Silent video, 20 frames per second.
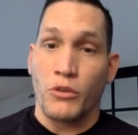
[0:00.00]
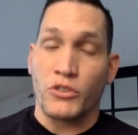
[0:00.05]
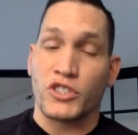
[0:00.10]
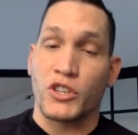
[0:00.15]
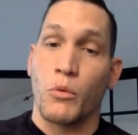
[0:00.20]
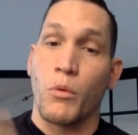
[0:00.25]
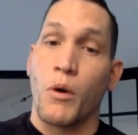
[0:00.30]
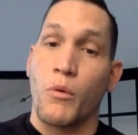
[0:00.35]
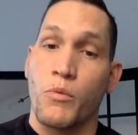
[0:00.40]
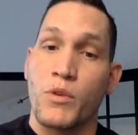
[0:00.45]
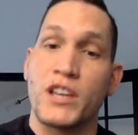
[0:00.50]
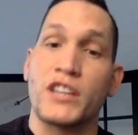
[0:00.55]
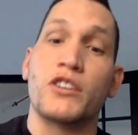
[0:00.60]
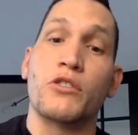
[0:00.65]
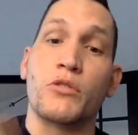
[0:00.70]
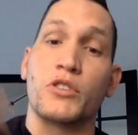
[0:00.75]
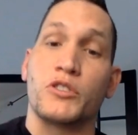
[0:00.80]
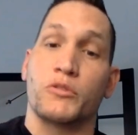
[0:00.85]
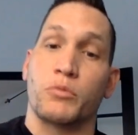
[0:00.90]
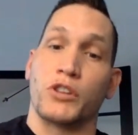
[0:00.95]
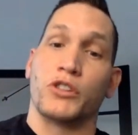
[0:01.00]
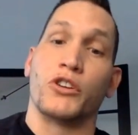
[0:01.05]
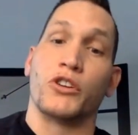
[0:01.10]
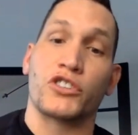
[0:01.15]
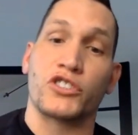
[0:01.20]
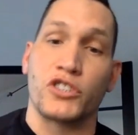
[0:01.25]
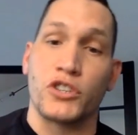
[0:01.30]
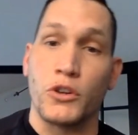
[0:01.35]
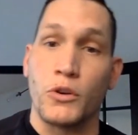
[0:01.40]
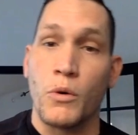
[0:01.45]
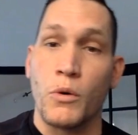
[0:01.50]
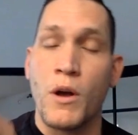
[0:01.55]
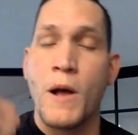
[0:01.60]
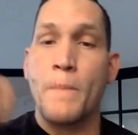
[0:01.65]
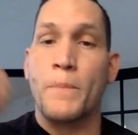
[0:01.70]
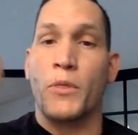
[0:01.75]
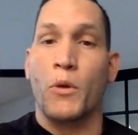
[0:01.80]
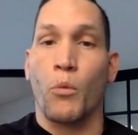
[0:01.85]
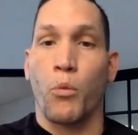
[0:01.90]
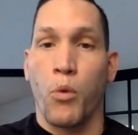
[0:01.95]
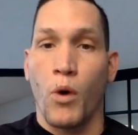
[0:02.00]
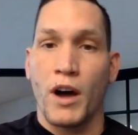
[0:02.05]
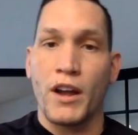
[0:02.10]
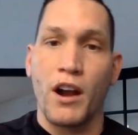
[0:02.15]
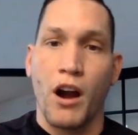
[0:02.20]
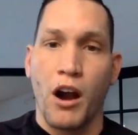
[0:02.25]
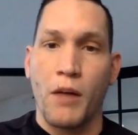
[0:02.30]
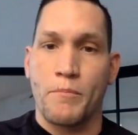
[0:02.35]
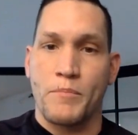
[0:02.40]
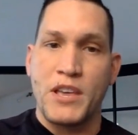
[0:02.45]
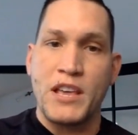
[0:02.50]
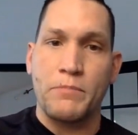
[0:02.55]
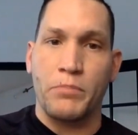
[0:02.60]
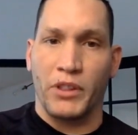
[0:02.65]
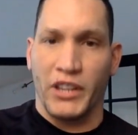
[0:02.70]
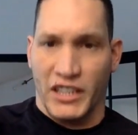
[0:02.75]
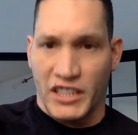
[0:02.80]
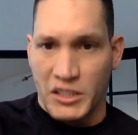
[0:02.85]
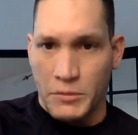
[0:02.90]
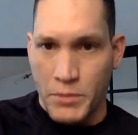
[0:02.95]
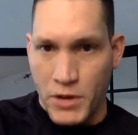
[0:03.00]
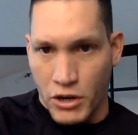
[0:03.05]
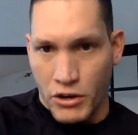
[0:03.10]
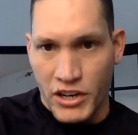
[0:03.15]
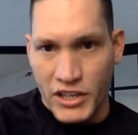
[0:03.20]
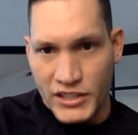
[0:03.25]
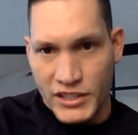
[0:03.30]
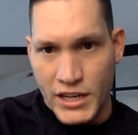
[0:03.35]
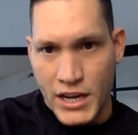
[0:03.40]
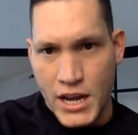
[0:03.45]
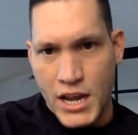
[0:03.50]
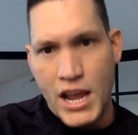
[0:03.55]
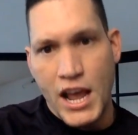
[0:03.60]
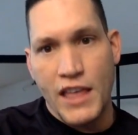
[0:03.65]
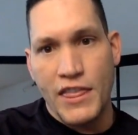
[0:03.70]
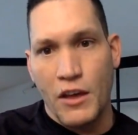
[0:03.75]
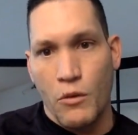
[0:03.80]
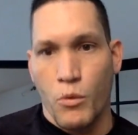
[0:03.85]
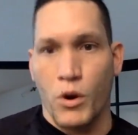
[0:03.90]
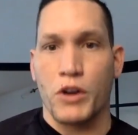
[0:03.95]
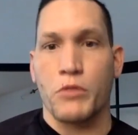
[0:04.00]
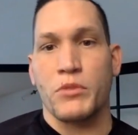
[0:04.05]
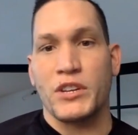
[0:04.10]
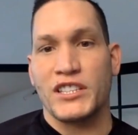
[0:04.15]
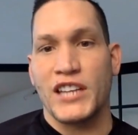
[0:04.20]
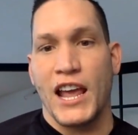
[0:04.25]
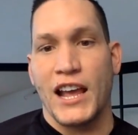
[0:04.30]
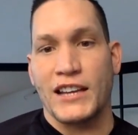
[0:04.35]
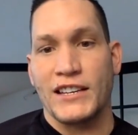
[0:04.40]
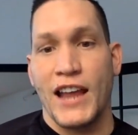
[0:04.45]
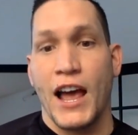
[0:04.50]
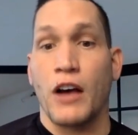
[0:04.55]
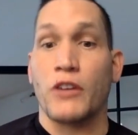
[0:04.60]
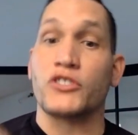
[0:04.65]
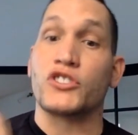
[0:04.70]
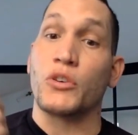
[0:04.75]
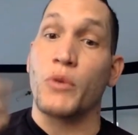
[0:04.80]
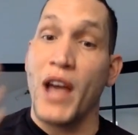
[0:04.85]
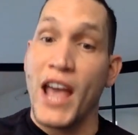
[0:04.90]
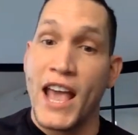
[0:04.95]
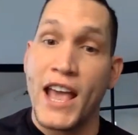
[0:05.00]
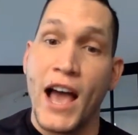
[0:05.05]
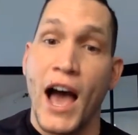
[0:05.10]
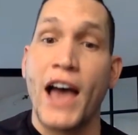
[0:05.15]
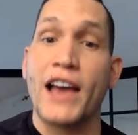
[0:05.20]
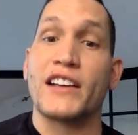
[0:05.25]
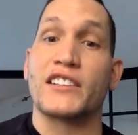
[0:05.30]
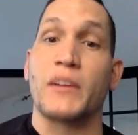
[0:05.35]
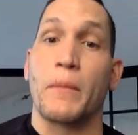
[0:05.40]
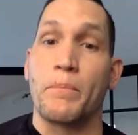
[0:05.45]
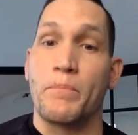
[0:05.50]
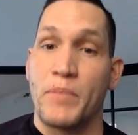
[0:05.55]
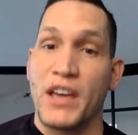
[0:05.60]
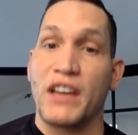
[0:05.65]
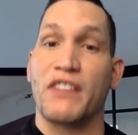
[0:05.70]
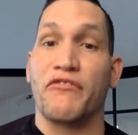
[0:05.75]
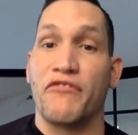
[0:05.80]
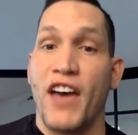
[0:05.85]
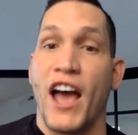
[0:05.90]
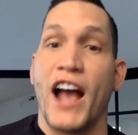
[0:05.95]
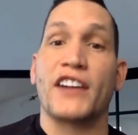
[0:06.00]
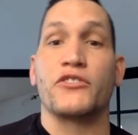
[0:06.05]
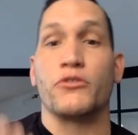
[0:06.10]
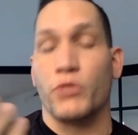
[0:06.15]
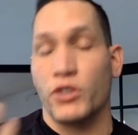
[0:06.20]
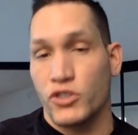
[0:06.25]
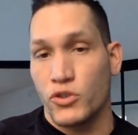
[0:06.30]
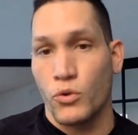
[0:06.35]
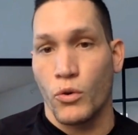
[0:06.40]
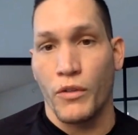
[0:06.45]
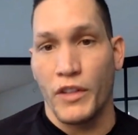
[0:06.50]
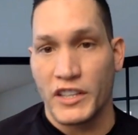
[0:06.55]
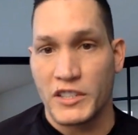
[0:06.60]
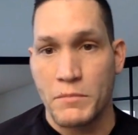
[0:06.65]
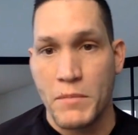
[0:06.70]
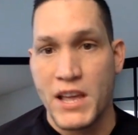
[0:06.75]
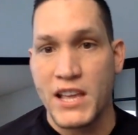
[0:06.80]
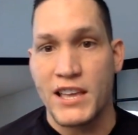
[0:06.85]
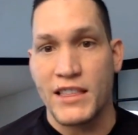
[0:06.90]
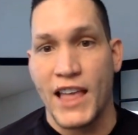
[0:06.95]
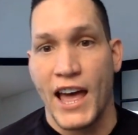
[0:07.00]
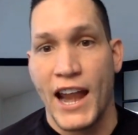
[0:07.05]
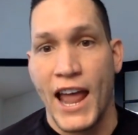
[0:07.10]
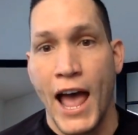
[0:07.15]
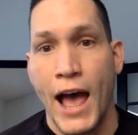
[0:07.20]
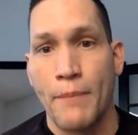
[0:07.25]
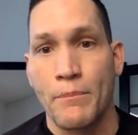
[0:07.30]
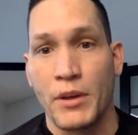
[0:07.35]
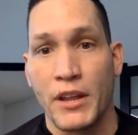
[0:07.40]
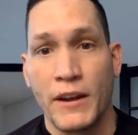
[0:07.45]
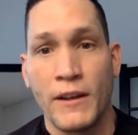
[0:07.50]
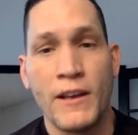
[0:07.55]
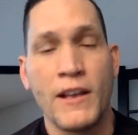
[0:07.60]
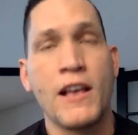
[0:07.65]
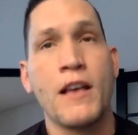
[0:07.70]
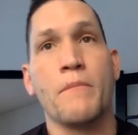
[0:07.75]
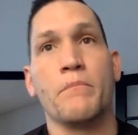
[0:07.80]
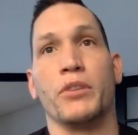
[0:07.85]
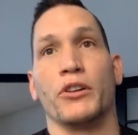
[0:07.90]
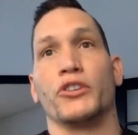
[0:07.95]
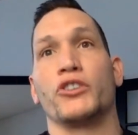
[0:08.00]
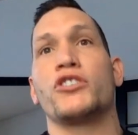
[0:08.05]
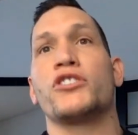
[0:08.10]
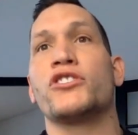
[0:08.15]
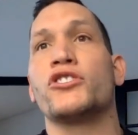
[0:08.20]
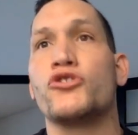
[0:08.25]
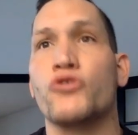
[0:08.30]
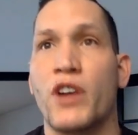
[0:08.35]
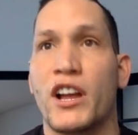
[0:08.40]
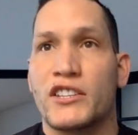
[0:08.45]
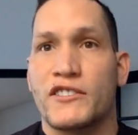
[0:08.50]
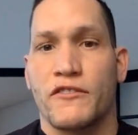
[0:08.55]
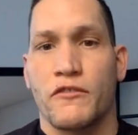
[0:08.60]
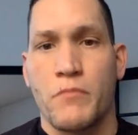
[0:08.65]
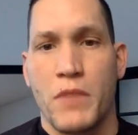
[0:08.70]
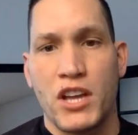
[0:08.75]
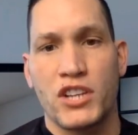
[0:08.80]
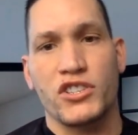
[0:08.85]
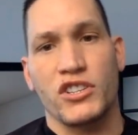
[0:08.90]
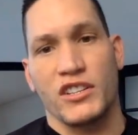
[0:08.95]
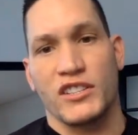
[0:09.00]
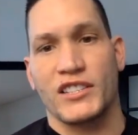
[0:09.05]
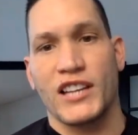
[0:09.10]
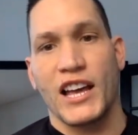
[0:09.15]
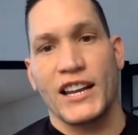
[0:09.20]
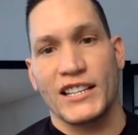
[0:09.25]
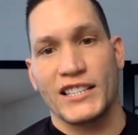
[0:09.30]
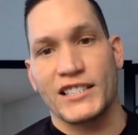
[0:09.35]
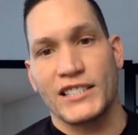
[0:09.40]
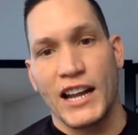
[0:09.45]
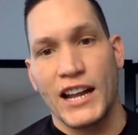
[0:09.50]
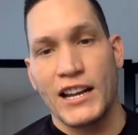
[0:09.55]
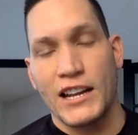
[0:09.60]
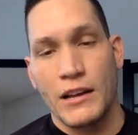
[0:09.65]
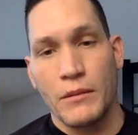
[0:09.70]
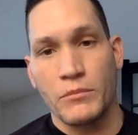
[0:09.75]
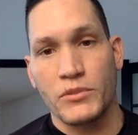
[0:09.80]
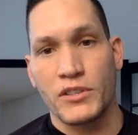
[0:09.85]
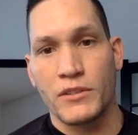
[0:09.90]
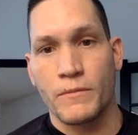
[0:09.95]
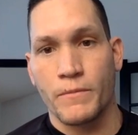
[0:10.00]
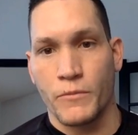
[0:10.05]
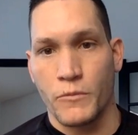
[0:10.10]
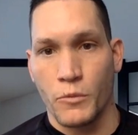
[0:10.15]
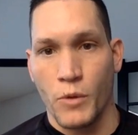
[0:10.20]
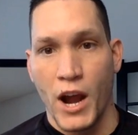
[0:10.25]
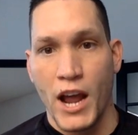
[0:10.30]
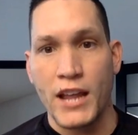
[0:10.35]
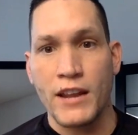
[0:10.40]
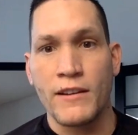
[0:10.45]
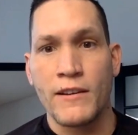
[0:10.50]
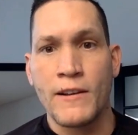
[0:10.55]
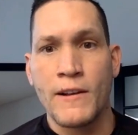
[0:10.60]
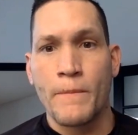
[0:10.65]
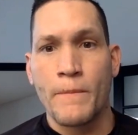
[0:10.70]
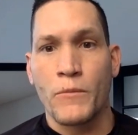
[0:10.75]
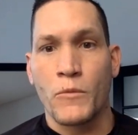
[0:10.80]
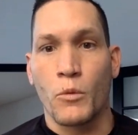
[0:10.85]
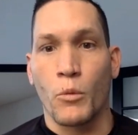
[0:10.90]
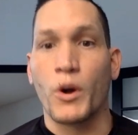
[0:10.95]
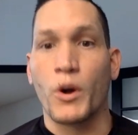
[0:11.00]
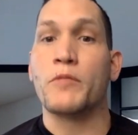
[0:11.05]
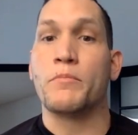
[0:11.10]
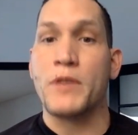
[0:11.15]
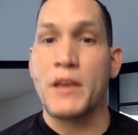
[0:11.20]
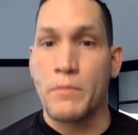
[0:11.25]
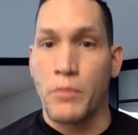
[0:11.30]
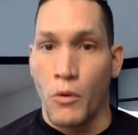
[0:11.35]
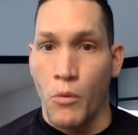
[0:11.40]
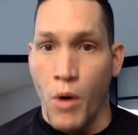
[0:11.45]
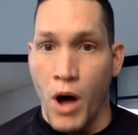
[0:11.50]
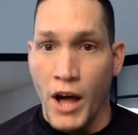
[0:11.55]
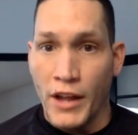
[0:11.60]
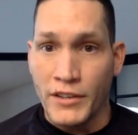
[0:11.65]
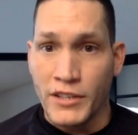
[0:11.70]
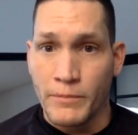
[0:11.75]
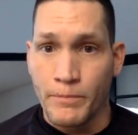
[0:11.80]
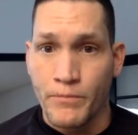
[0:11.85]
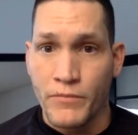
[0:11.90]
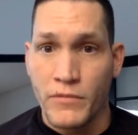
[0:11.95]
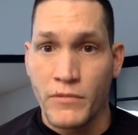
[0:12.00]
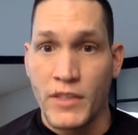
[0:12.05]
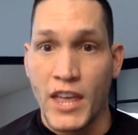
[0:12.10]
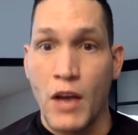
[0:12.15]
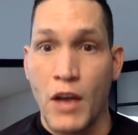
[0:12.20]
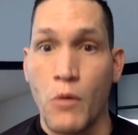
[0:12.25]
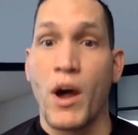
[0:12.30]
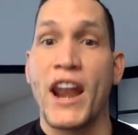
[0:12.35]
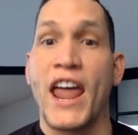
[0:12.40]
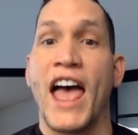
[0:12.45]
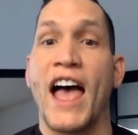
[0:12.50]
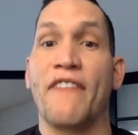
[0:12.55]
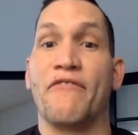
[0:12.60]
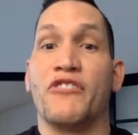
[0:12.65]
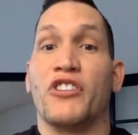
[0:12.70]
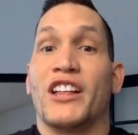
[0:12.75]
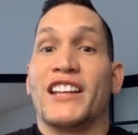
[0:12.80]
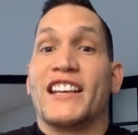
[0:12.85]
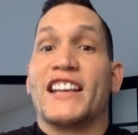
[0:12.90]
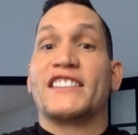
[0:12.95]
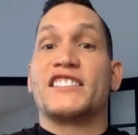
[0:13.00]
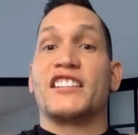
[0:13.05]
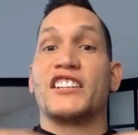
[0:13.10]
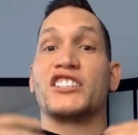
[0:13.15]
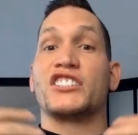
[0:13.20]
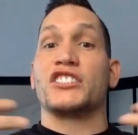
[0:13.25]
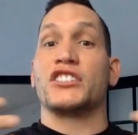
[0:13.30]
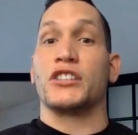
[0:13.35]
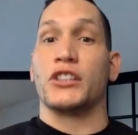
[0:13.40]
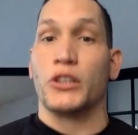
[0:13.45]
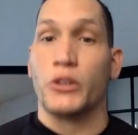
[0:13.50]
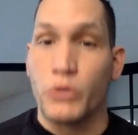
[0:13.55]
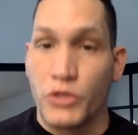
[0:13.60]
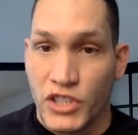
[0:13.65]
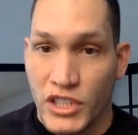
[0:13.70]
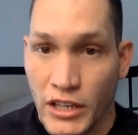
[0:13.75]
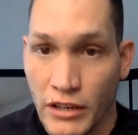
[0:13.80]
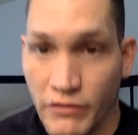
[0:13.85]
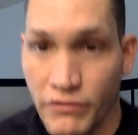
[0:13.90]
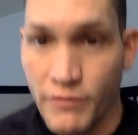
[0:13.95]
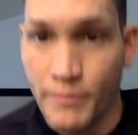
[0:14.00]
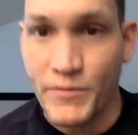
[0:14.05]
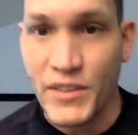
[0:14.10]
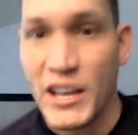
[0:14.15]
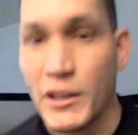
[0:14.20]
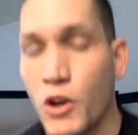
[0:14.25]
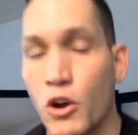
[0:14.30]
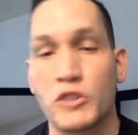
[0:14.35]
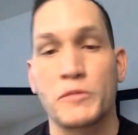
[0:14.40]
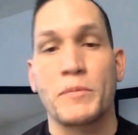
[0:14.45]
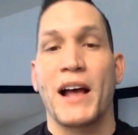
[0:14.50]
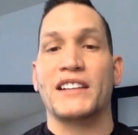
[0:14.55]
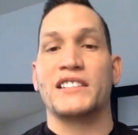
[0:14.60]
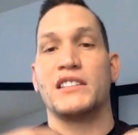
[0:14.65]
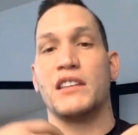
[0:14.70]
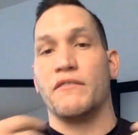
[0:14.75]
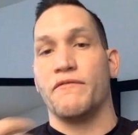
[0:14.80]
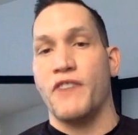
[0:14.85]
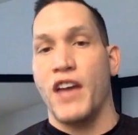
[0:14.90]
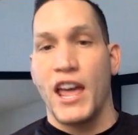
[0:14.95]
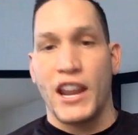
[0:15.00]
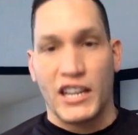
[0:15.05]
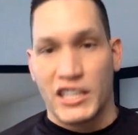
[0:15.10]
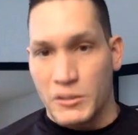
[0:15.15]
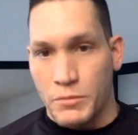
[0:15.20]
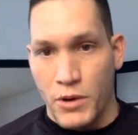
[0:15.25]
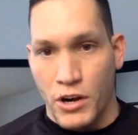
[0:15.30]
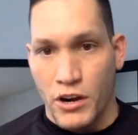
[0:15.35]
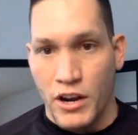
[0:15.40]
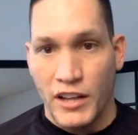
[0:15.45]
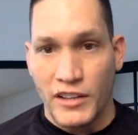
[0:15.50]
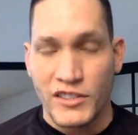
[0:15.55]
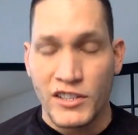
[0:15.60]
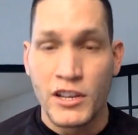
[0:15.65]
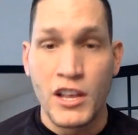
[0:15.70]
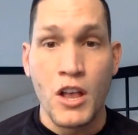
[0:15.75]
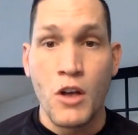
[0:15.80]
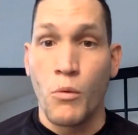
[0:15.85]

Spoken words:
So what we do is we look to what are people experiencing and then where do we take it down? So AI is a big factor, a tool that's making that happen. But look at the transformation inside of stadiums, right? What do people want? They want to feel like it's exclusive. It goes back to the fan experience.